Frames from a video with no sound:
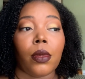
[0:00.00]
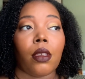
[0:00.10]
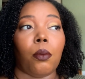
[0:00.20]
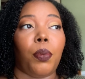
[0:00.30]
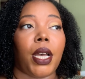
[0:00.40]

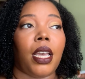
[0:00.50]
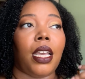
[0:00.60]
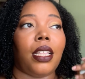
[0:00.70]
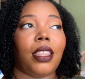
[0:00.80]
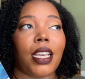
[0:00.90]

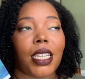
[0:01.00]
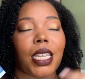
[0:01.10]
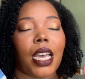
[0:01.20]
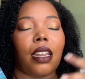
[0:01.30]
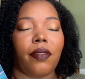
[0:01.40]
But things
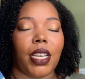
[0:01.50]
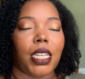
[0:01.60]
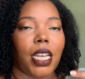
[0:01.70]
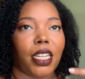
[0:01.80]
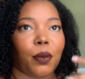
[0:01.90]
kind of get
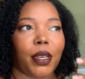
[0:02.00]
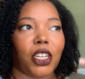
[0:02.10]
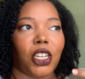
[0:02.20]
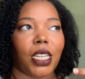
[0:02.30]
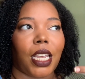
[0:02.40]
tense
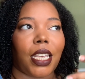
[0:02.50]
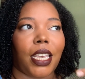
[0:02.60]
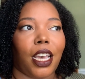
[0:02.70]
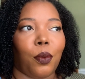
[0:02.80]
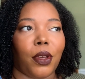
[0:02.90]
because she's like,
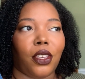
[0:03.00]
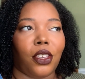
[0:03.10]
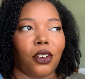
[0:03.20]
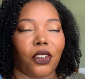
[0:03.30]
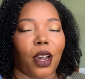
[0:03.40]
yeah, but
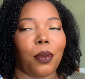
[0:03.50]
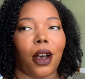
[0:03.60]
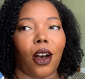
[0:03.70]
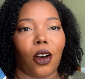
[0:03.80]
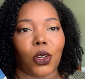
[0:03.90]
your
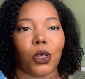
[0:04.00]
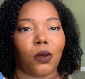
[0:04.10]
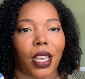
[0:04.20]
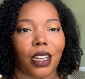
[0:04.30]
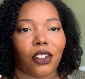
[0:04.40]
grandpa also
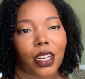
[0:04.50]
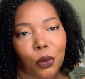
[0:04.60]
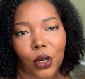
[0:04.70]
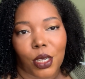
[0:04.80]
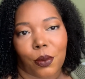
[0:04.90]
like tried to
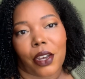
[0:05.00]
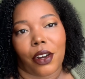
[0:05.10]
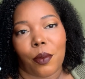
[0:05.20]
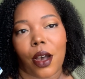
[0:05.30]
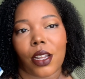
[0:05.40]
poison my
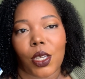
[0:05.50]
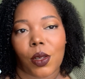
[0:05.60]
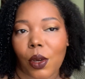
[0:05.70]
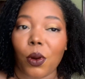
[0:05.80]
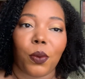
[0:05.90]
grandpa. So
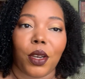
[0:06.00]
like, what we